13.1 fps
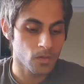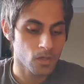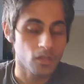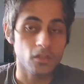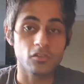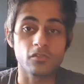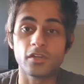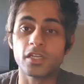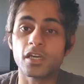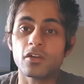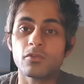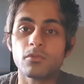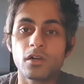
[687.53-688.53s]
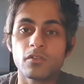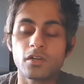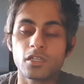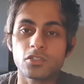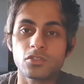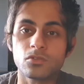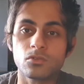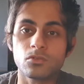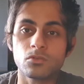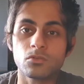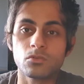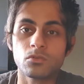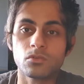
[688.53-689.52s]
There's a video where I've answered
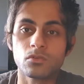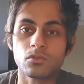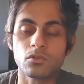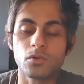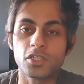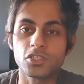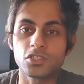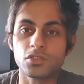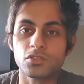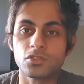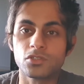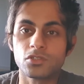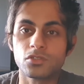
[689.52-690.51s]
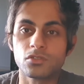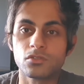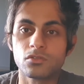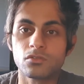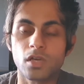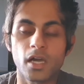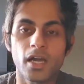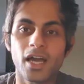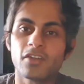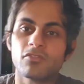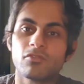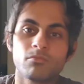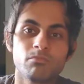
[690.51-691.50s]
all questions that I had
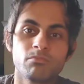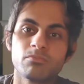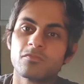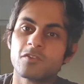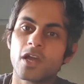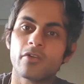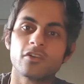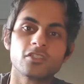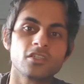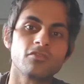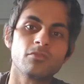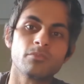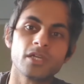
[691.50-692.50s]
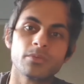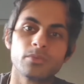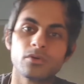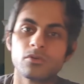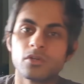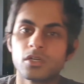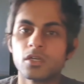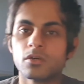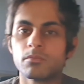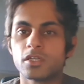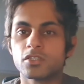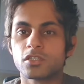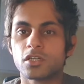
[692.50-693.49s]
from various different people
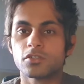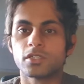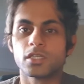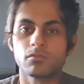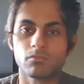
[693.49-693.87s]
about surgery.